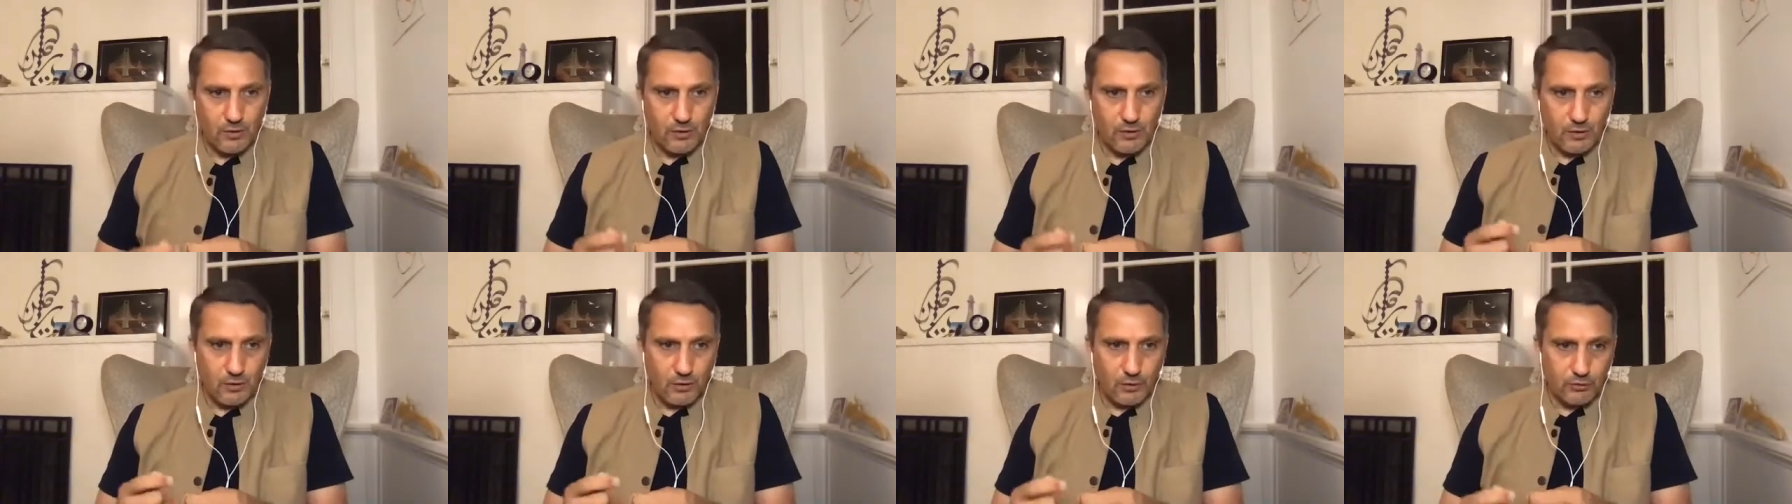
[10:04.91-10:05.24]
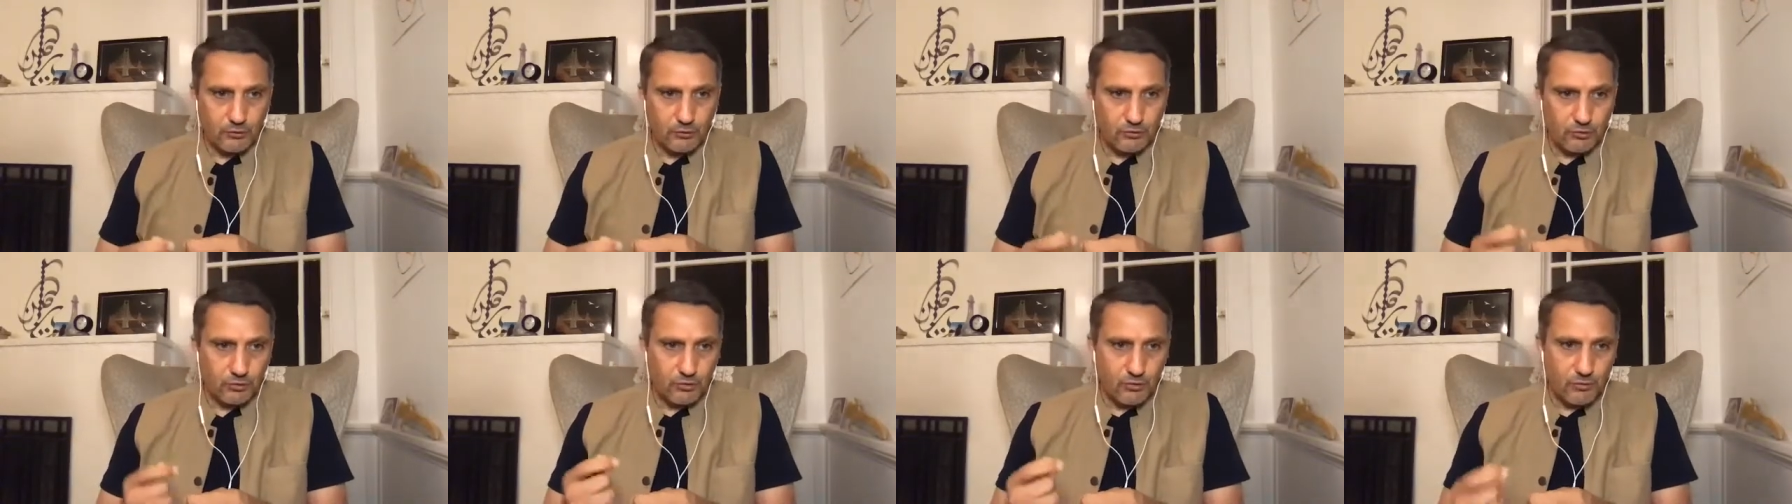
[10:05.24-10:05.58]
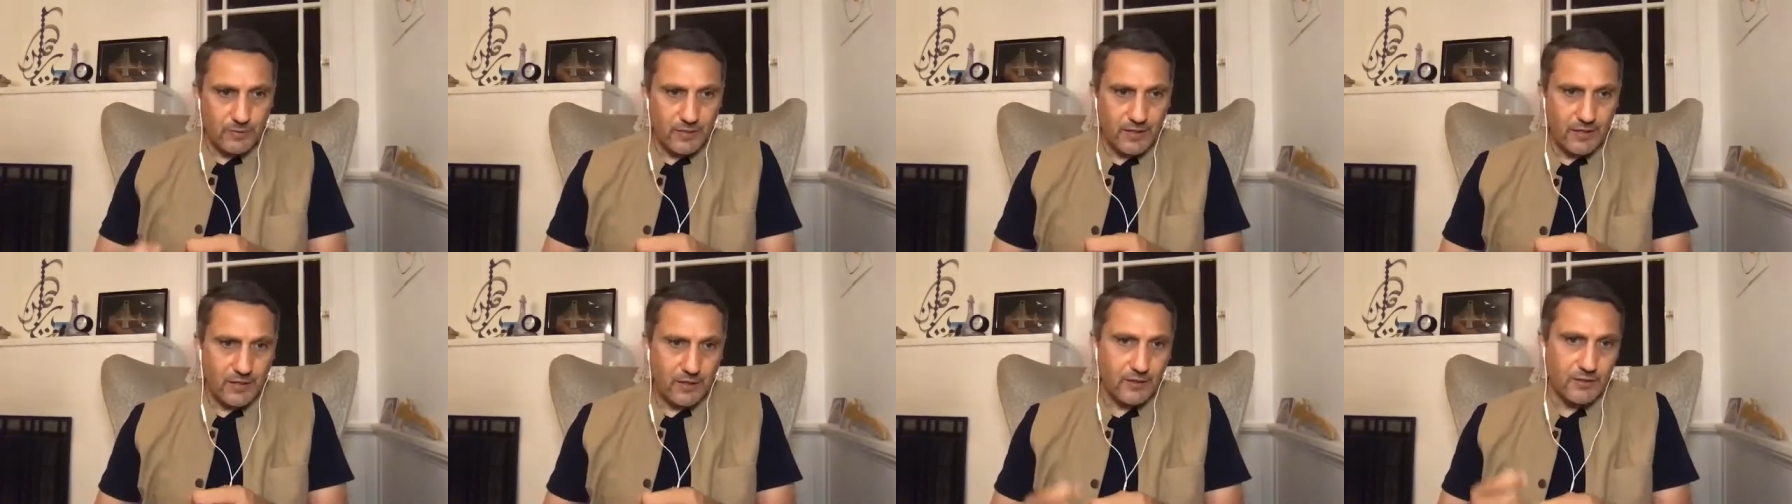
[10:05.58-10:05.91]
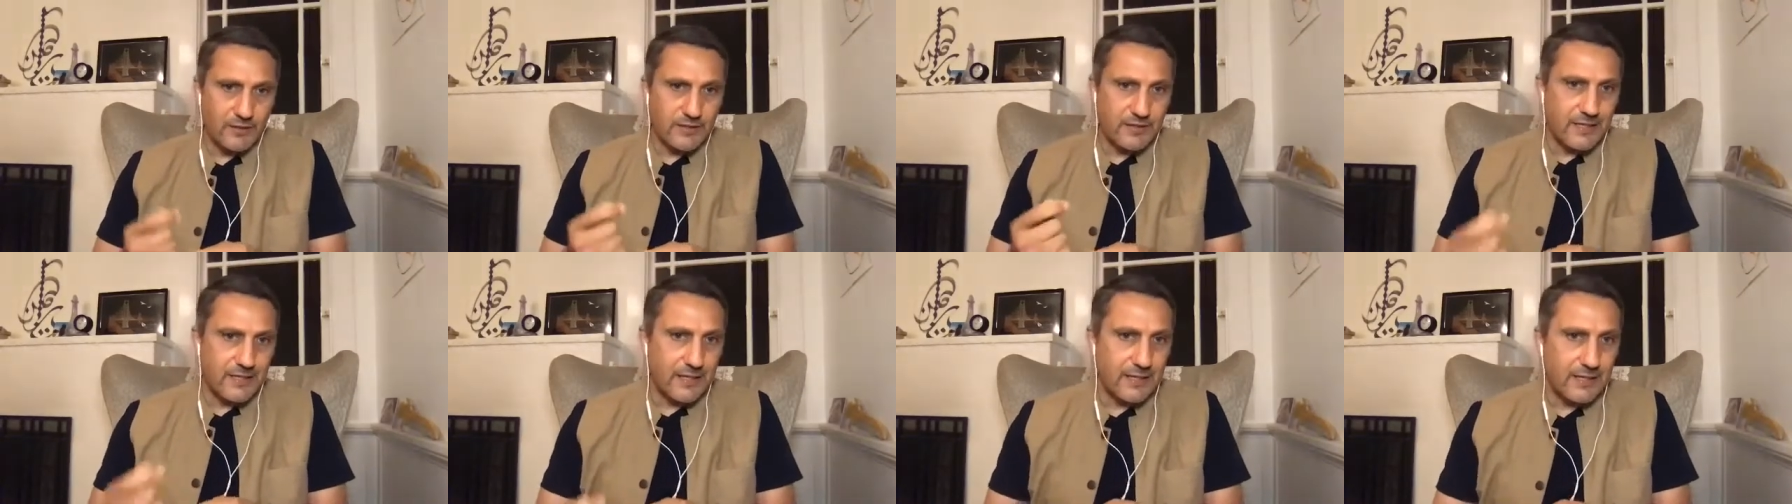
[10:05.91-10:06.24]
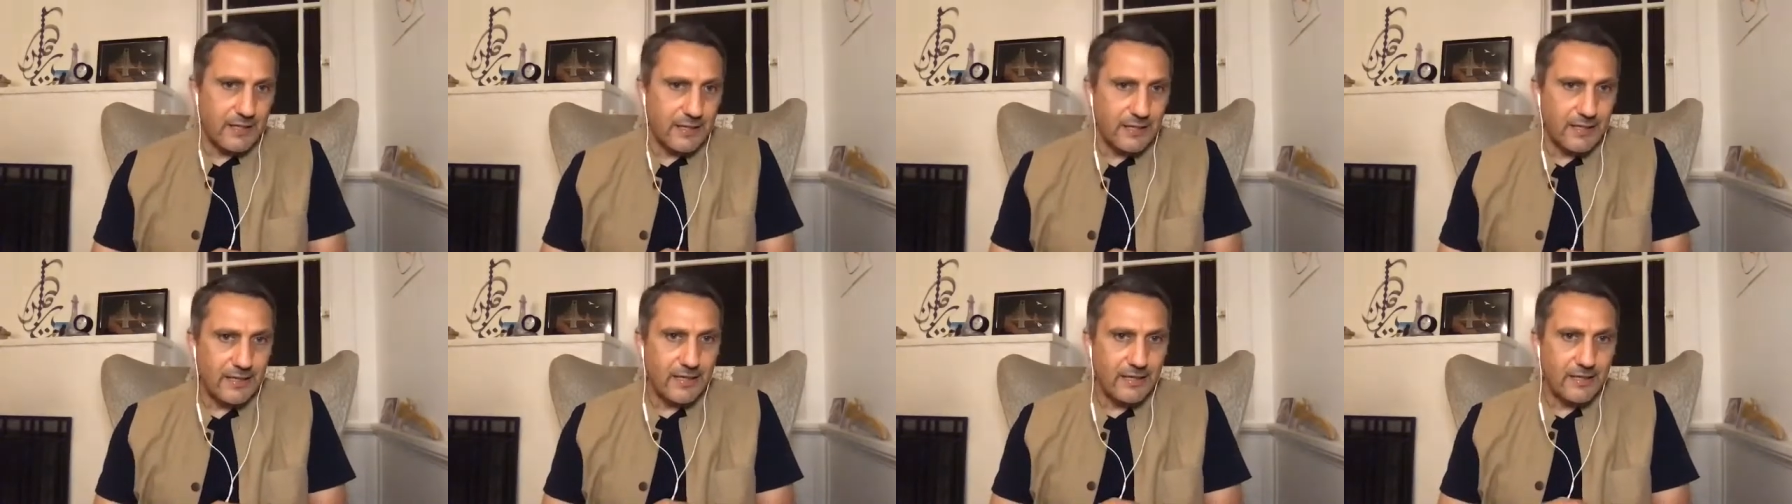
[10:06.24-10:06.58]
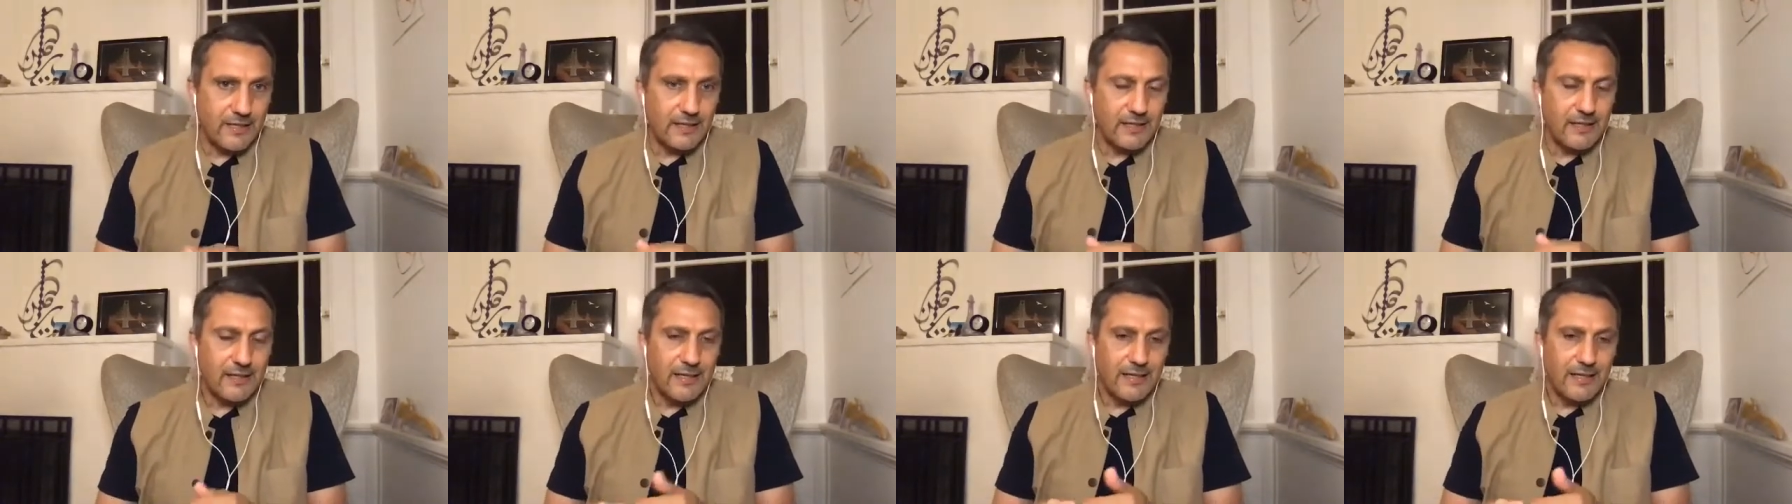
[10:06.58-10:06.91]
also to be
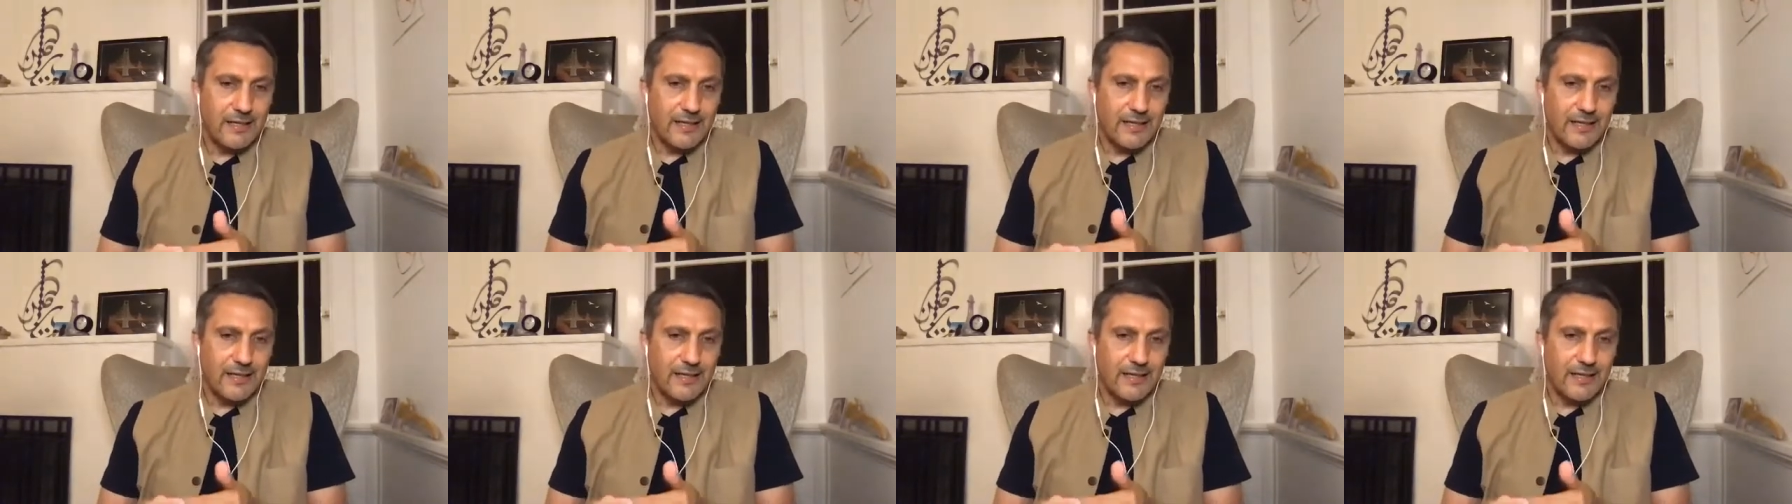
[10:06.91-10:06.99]
articulated